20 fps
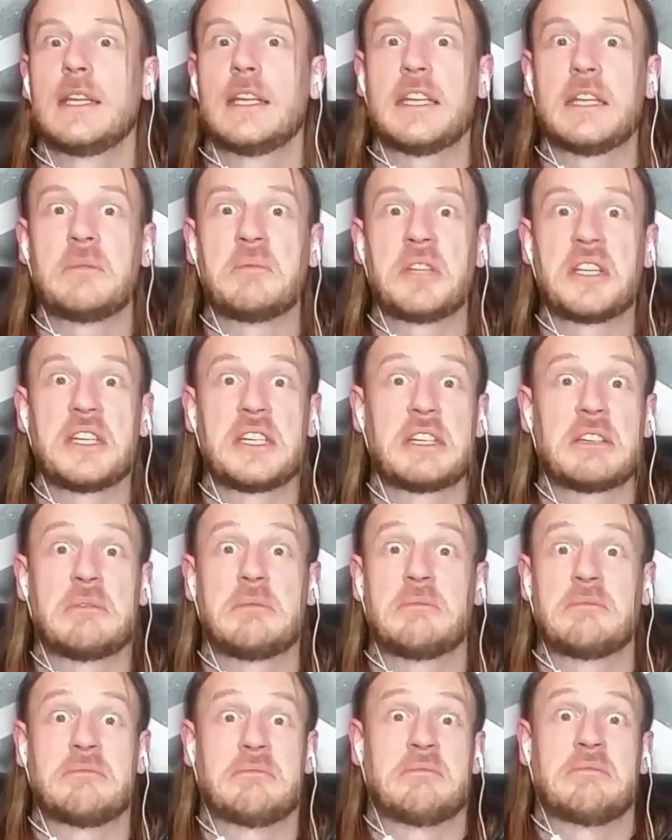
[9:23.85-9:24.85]
And I'm like,
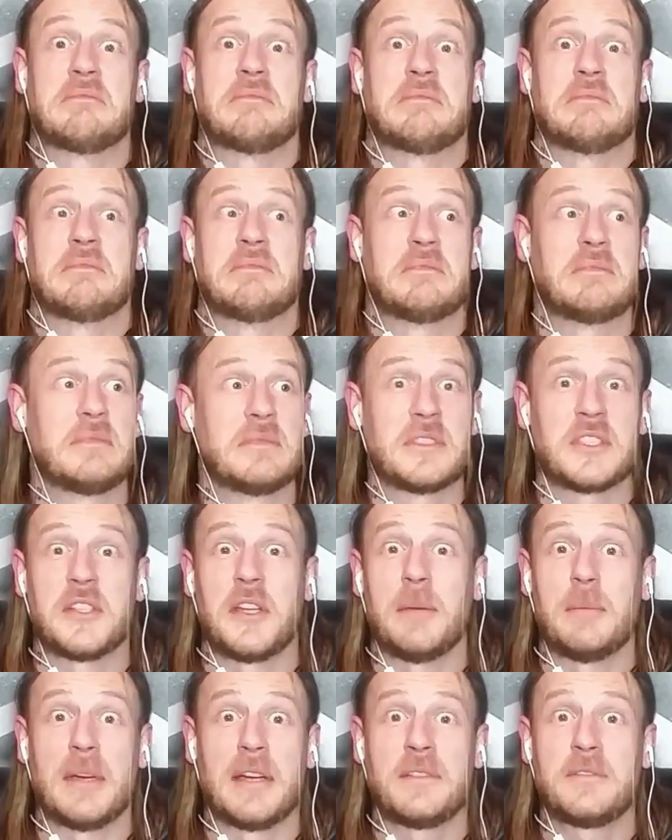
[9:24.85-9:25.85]
it's
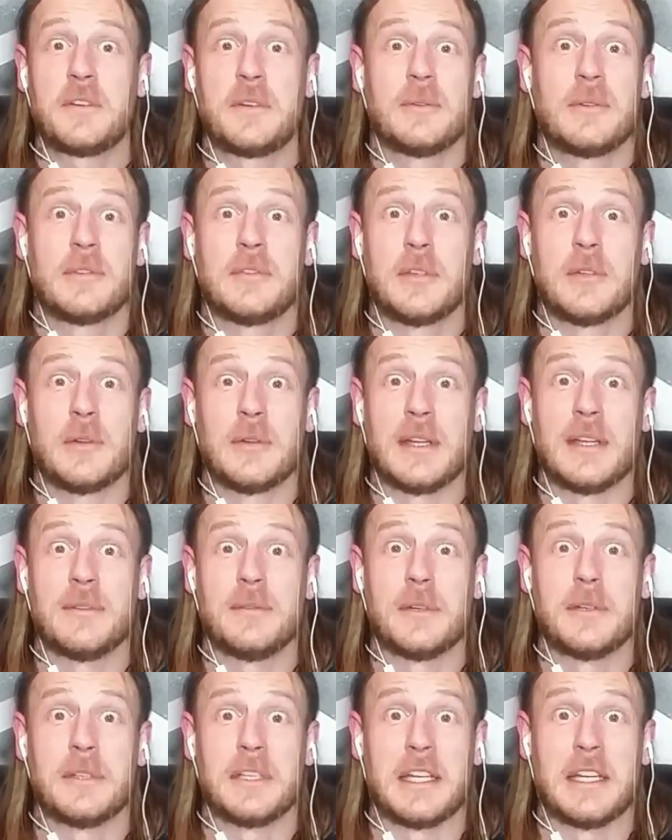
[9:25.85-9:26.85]
not my fault if you don't
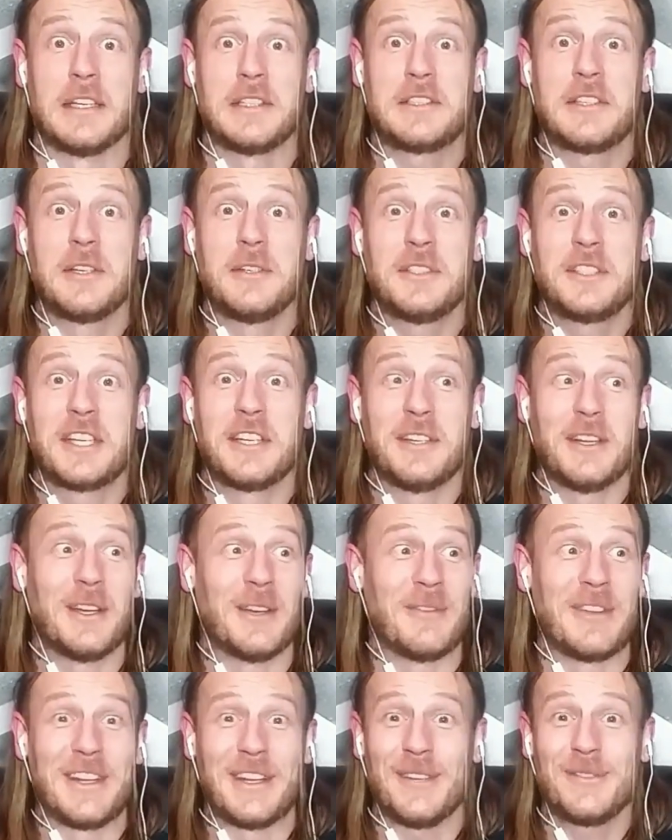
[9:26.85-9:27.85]
have all the answers, you know
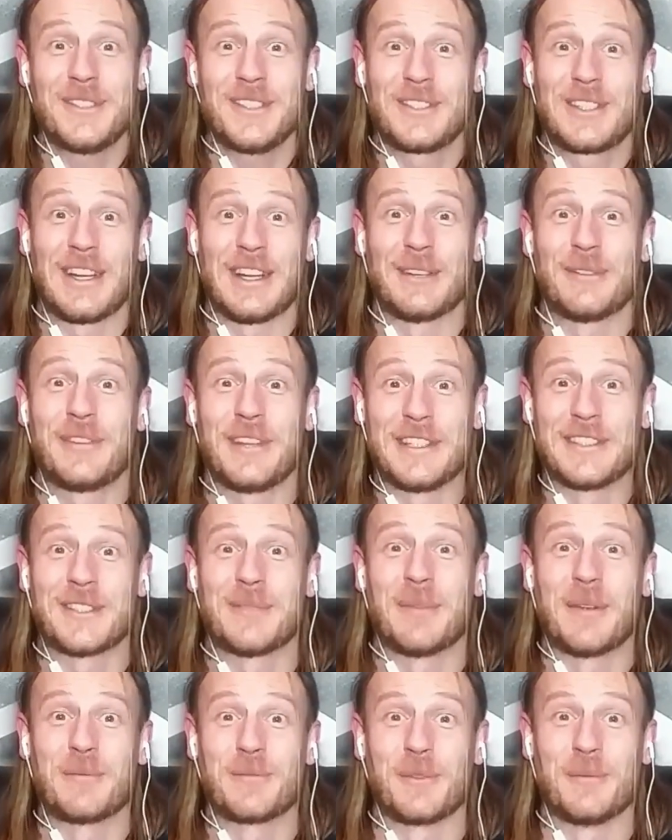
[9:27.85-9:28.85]
what I mean? I'm just trying to find
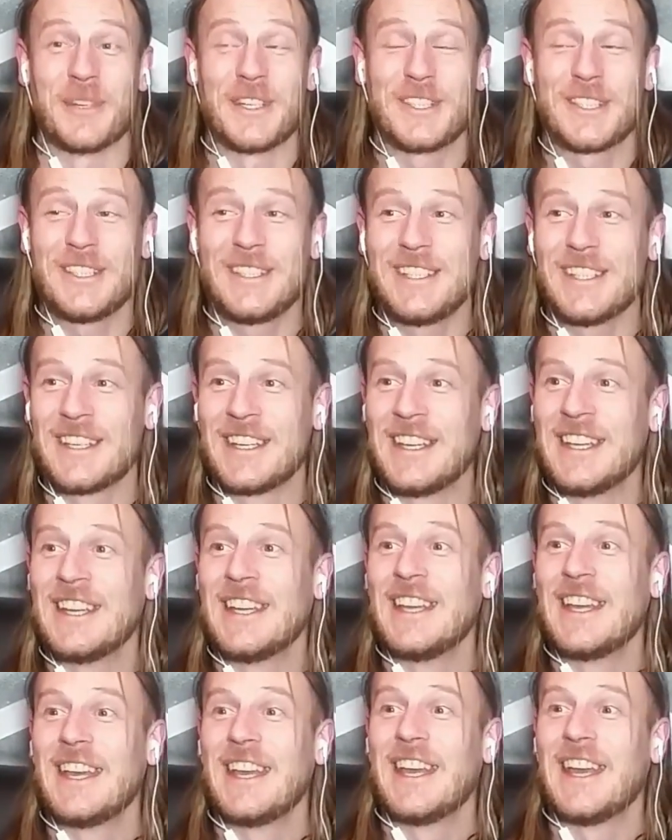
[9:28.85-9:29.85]
some information here.
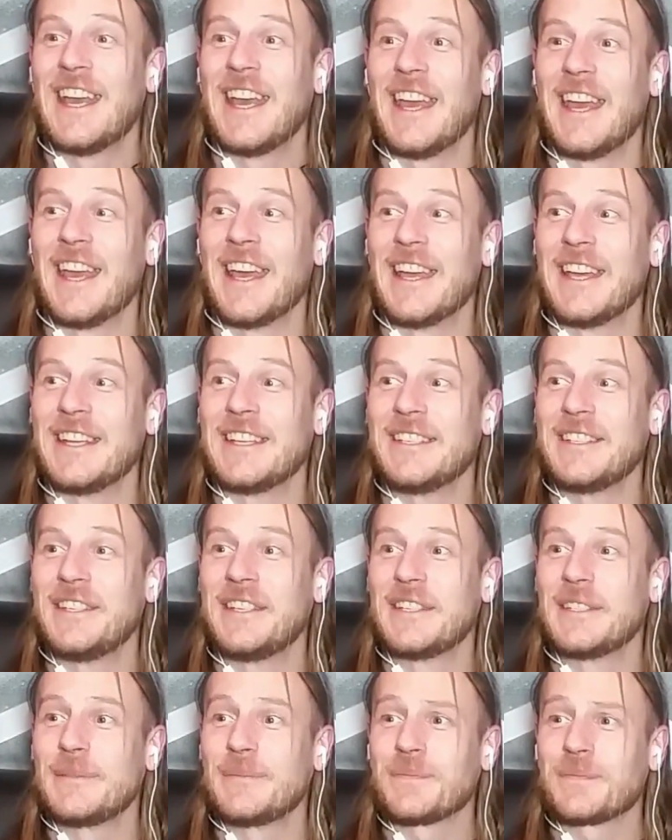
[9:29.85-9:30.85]

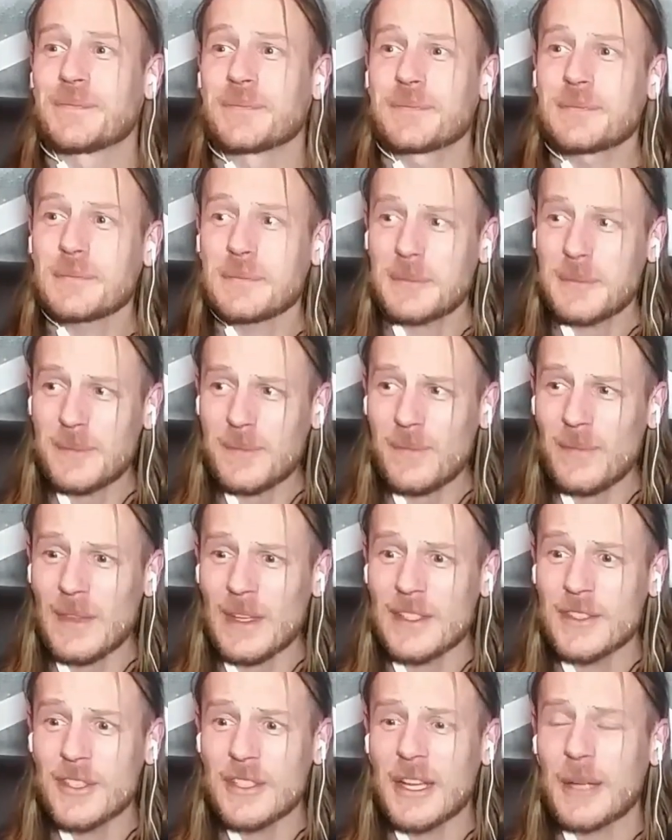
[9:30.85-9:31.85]
And
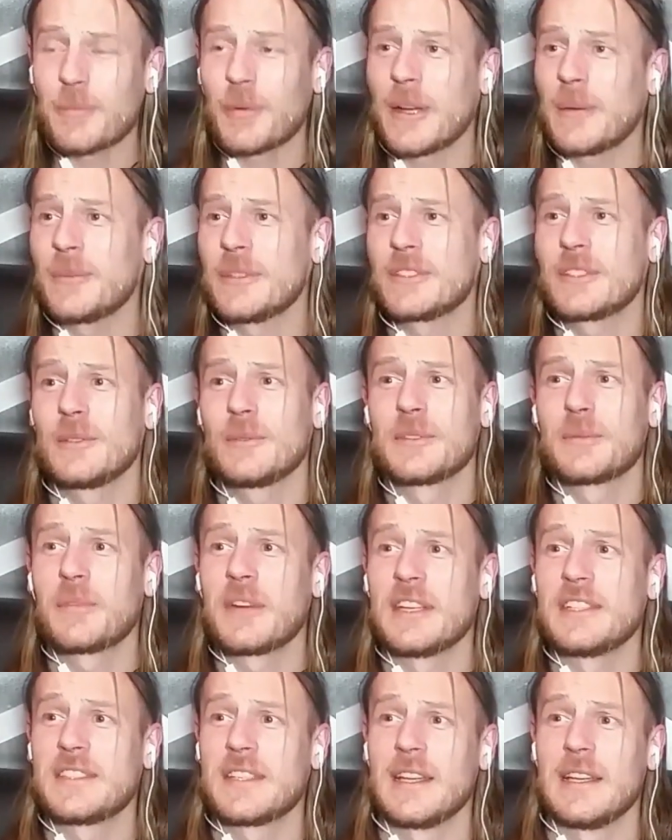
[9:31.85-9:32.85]
so yeah, primary school was
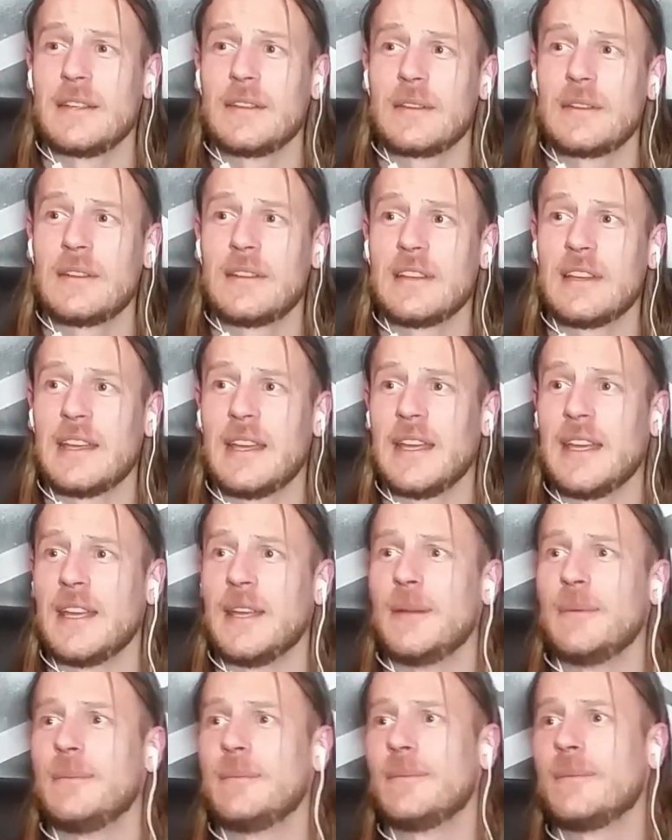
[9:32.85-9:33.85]
pretty standard.
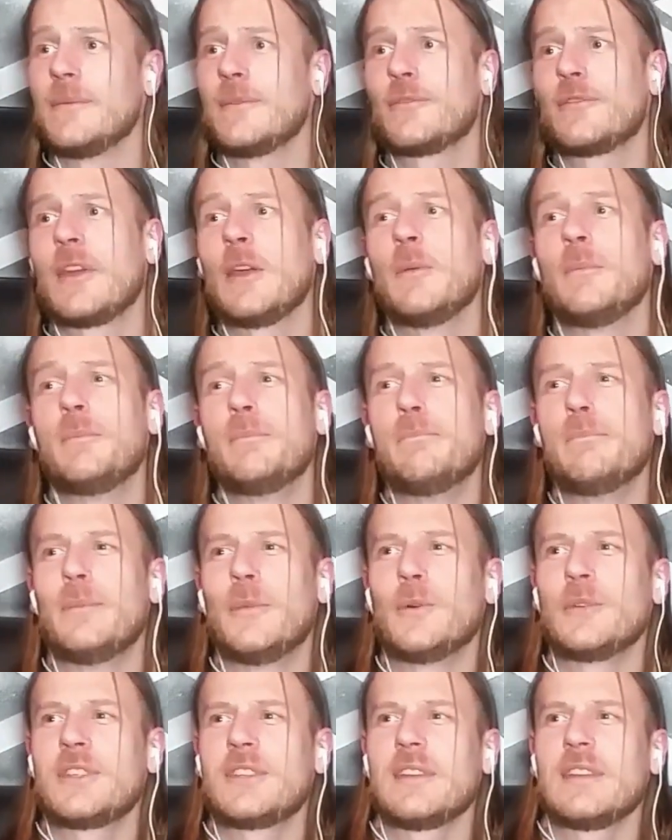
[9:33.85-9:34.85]
Um, throughout
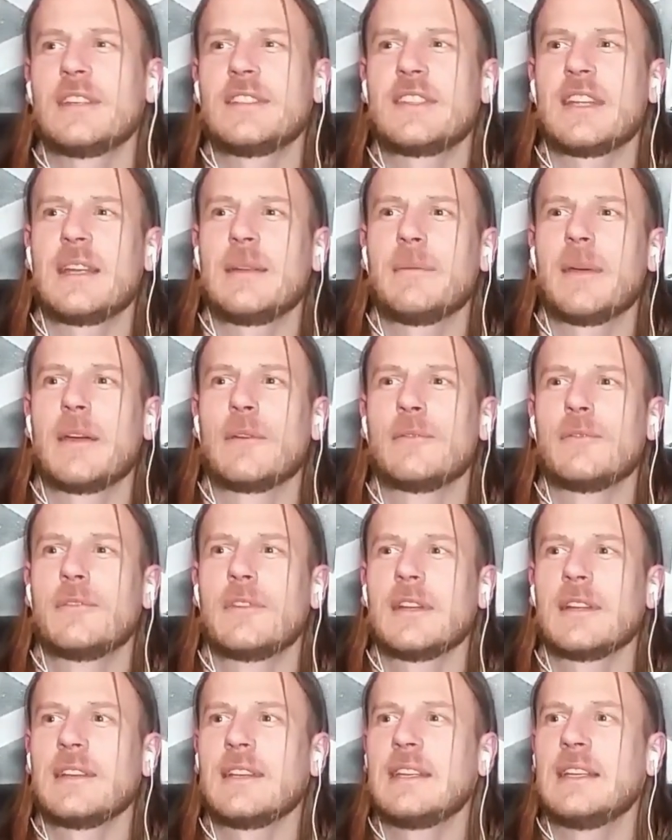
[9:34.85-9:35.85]
most of this time, I
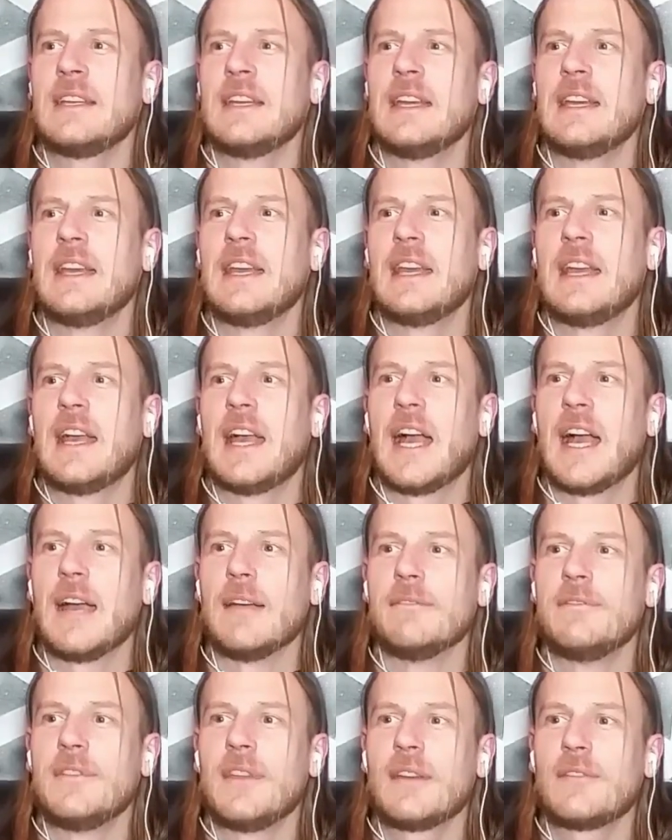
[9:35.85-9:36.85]
really,
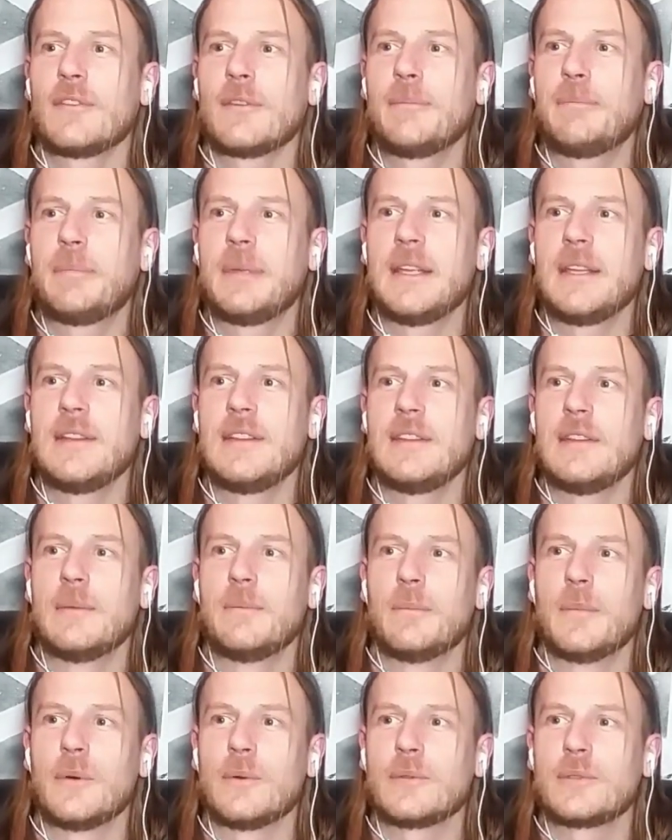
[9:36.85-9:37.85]
I've never been
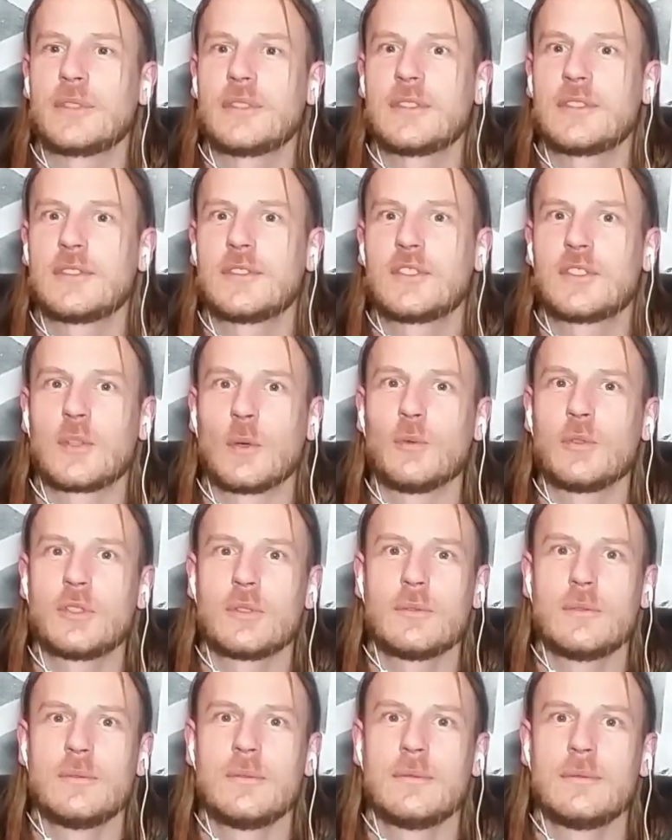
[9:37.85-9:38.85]
the most
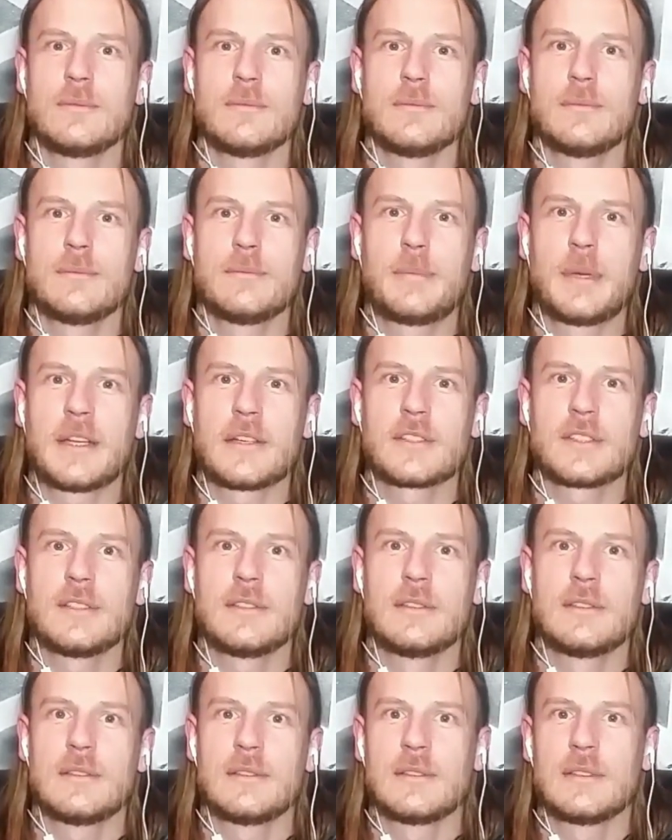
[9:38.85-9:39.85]
social
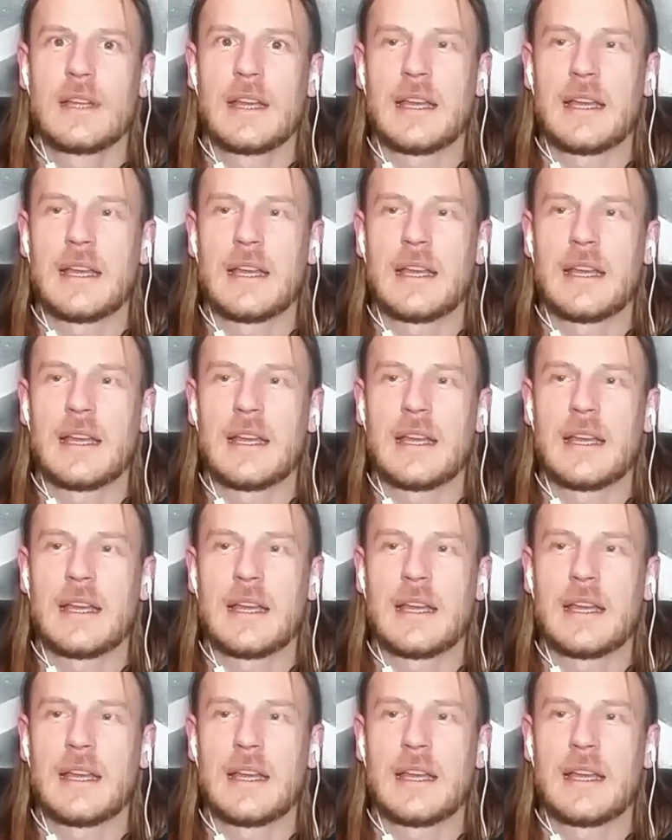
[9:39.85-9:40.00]
person.